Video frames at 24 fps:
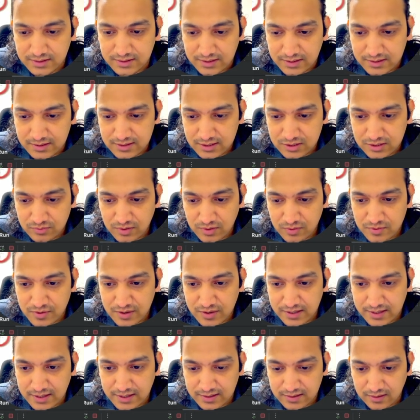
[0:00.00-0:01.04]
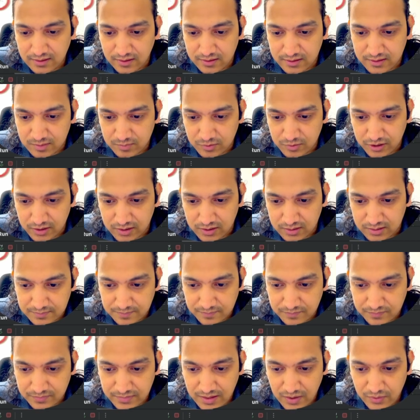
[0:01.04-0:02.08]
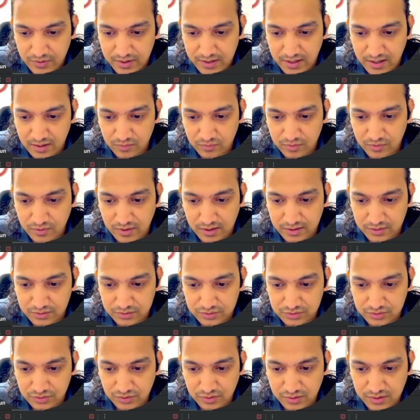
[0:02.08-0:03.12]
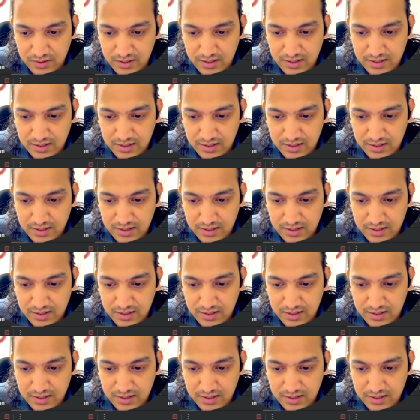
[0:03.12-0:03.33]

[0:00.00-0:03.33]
In this way we will get the order model. Now here we want to show